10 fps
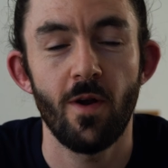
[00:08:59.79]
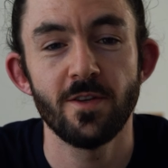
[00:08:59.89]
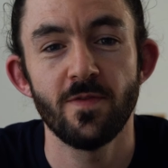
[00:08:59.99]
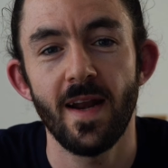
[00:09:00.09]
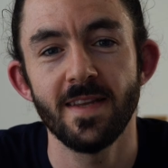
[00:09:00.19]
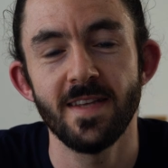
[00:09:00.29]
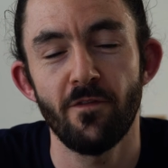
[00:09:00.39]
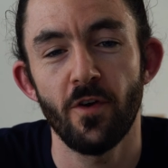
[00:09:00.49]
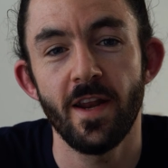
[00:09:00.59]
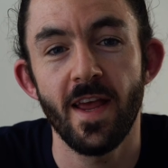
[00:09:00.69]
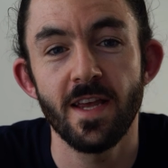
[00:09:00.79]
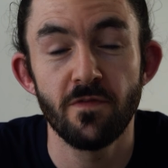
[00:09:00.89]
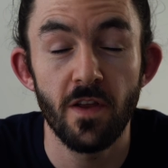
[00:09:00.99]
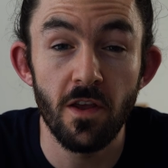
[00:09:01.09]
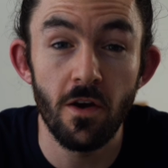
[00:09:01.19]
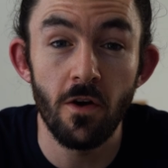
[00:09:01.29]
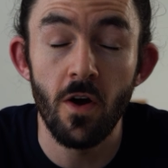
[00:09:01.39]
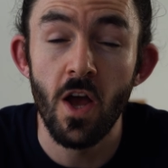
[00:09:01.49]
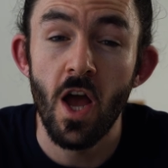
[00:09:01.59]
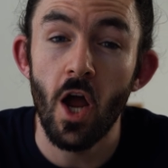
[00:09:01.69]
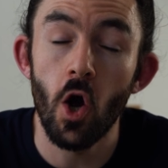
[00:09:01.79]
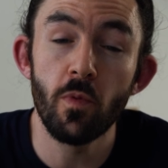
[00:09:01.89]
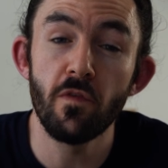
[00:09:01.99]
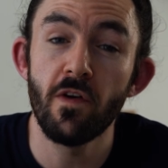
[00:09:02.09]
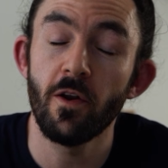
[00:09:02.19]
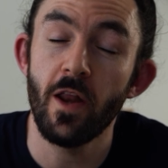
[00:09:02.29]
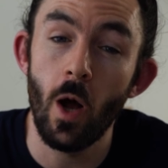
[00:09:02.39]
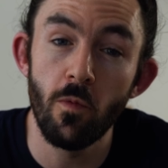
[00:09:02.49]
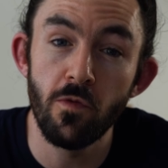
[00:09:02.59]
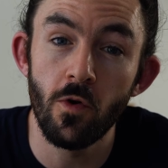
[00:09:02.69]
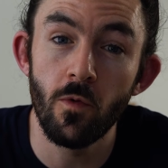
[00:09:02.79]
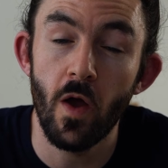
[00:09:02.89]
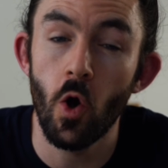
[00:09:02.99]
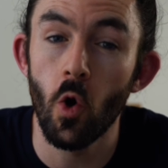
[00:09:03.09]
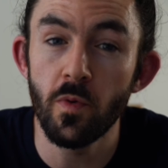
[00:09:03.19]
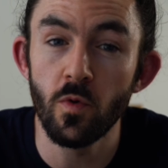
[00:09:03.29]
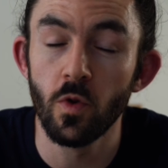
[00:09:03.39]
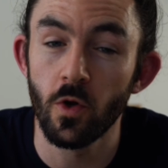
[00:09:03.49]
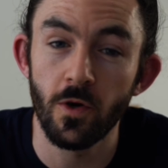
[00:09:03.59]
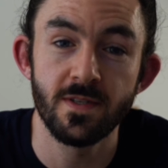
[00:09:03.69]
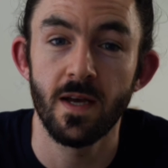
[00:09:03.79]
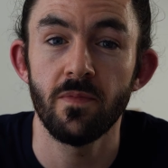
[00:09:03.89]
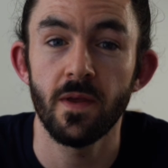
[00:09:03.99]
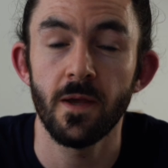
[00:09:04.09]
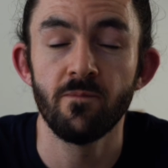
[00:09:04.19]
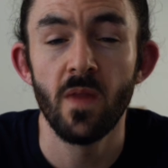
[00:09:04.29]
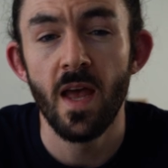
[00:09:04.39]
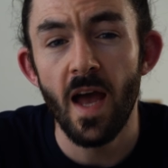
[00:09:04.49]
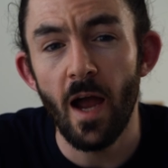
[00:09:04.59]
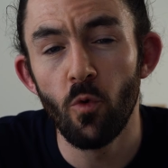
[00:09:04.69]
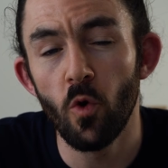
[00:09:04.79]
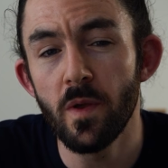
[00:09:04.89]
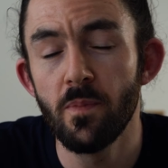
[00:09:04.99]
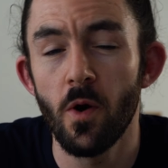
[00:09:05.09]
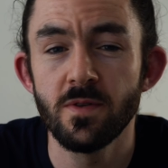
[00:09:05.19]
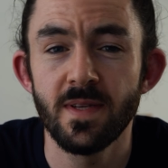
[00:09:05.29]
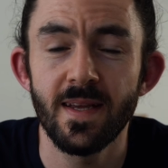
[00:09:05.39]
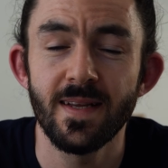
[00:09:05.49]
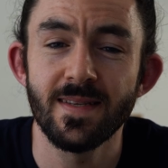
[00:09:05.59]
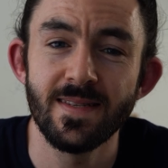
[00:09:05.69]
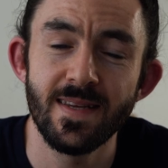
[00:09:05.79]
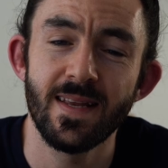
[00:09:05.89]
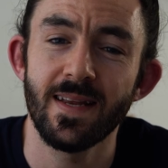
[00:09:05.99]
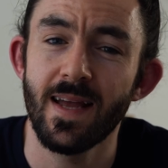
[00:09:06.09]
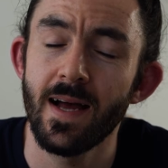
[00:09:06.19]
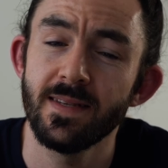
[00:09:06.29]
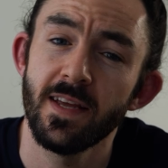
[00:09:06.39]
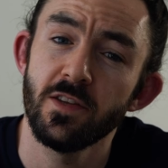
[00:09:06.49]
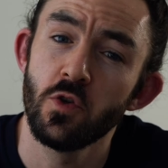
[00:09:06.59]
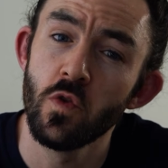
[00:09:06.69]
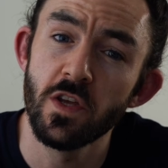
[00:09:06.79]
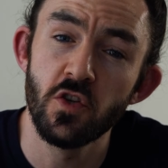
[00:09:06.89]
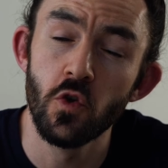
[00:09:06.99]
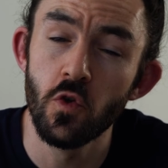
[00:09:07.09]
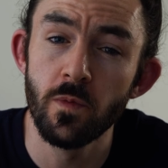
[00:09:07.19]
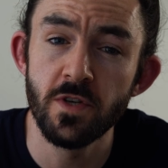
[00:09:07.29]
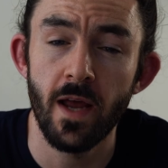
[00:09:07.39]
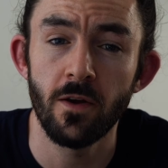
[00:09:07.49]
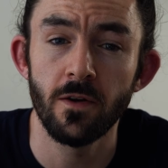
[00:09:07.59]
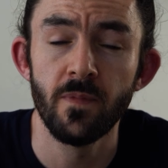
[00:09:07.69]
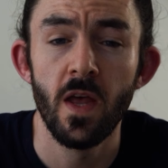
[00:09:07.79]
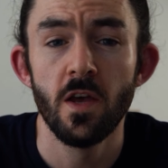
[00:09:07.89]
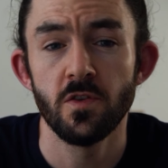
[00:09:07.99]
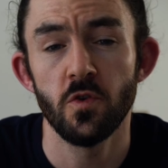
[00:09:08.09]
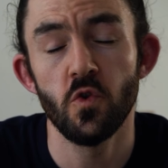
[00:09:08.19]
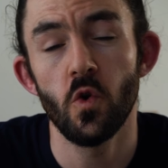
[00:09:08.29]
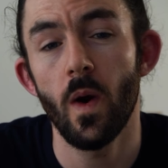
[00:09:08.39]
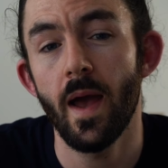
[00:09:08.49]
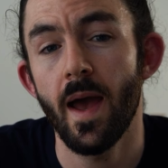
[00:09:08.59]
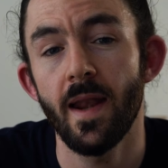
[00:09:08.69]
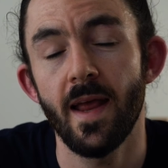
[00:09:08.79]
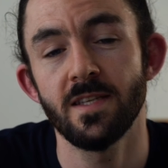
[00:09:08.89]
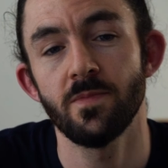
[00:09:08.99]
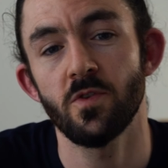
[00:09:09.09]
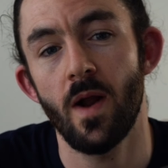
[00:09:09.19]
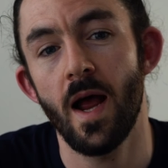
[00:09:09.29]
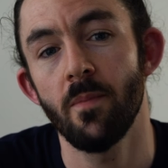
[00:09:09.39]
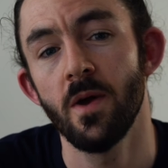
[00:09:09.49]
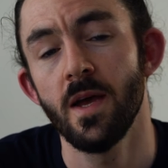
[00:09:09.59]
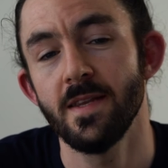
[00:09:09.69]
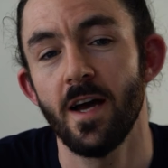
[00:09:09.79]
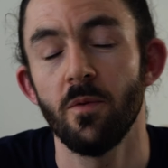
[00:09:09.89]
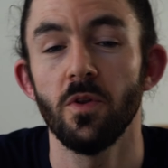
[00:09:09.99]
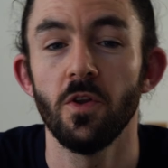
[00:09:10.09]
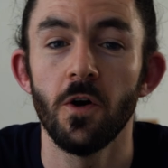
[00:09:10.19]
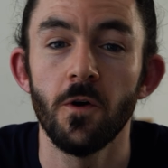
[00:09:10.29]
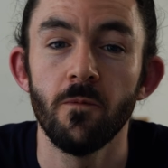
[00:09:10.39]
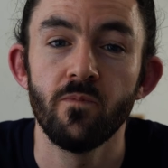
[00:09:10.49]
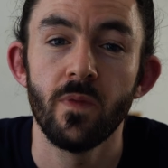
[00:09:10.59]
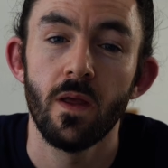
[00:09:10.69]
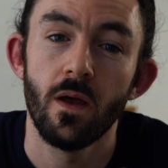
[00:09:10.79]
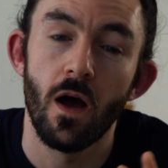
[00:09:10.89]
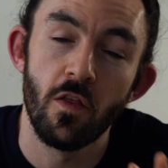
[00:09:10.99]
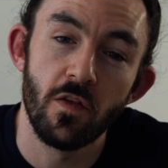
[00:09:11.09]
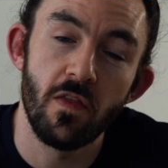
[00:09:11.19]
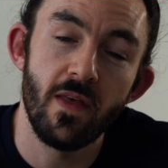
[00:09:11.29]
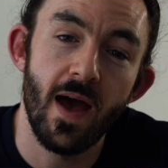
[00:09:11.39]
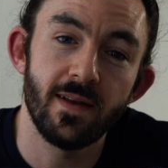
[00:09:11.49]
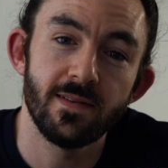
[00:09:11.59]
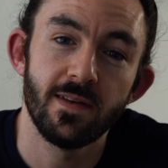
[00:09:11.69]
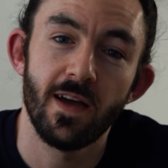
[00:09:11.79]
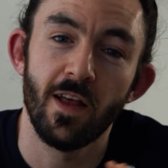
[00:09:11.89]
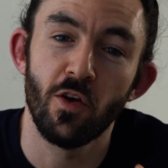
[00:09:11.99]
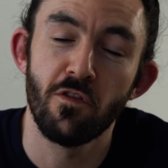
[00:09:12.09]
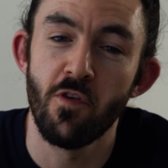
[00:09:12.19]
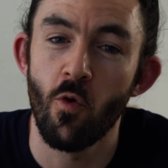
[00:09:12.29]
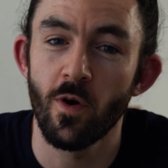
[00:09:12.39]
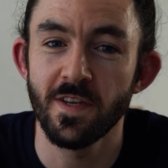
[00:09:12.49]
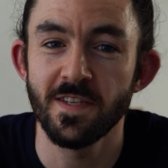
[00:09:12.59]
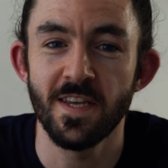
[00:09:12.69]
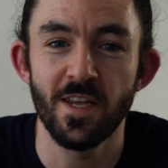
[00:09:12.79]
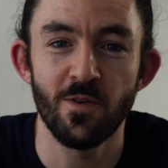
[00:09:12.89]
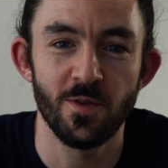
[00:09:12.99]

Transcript: right, so that is it for today's video. I hope you found it helpful. I hope you learned something. I will be posting consistent content to this YouTube channel, so do go ahead and subscribe down below. Other than that, I look forward to seeing you